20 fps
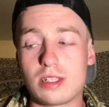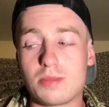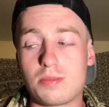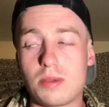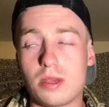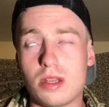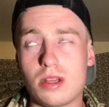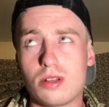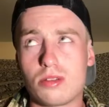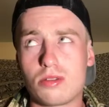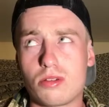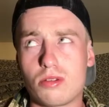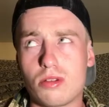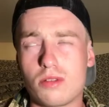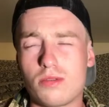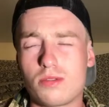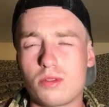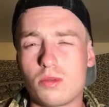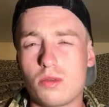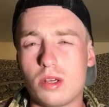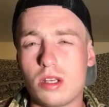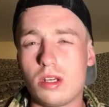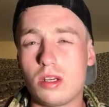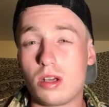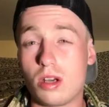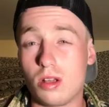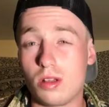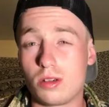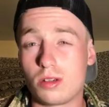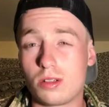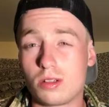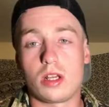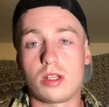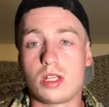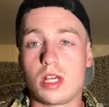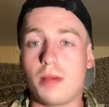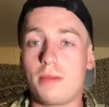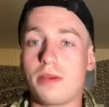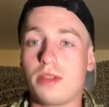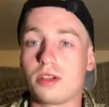spent a total of $20 on
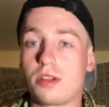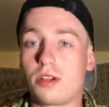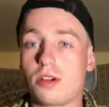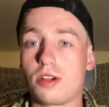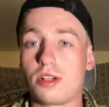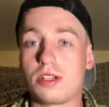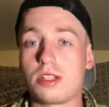top of the current